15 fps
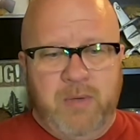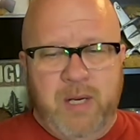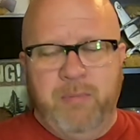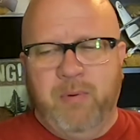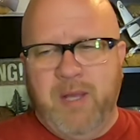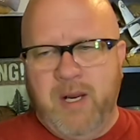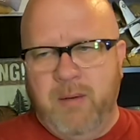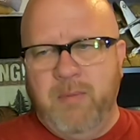I
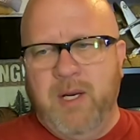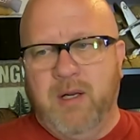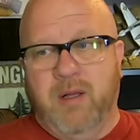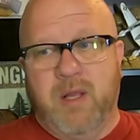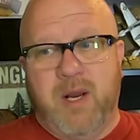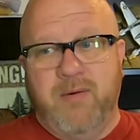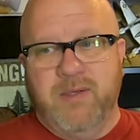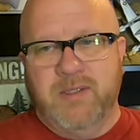plan on making a
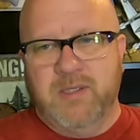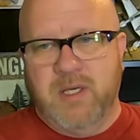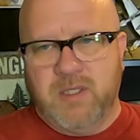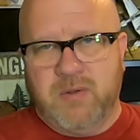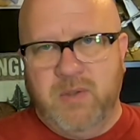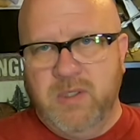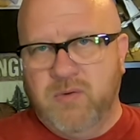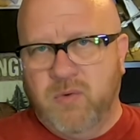lot of
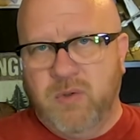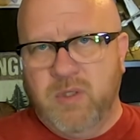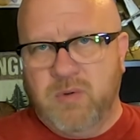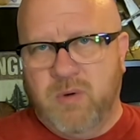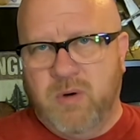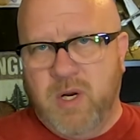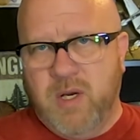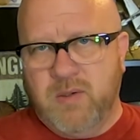accessories for these
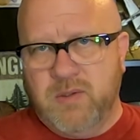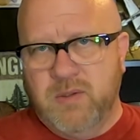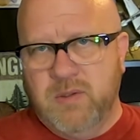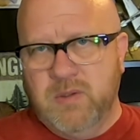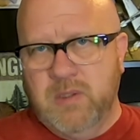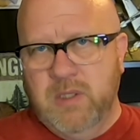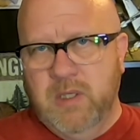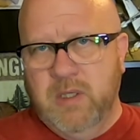row
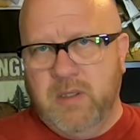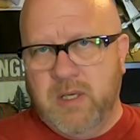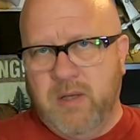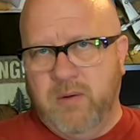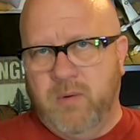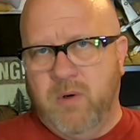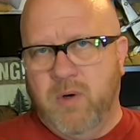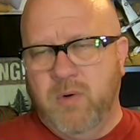houses
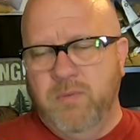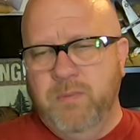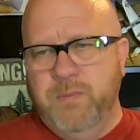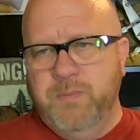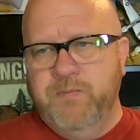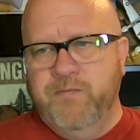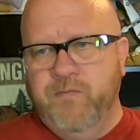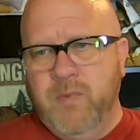down the road.
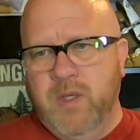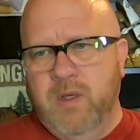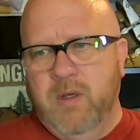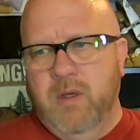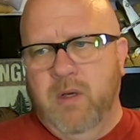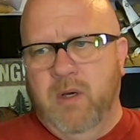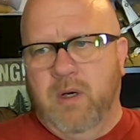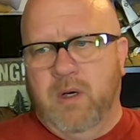
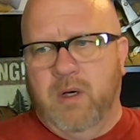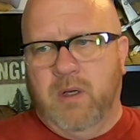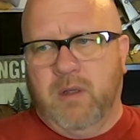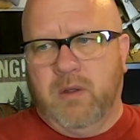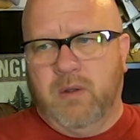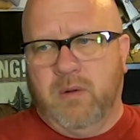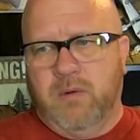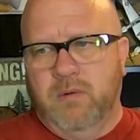
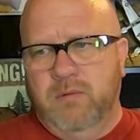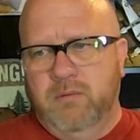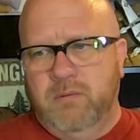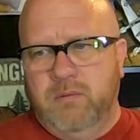Little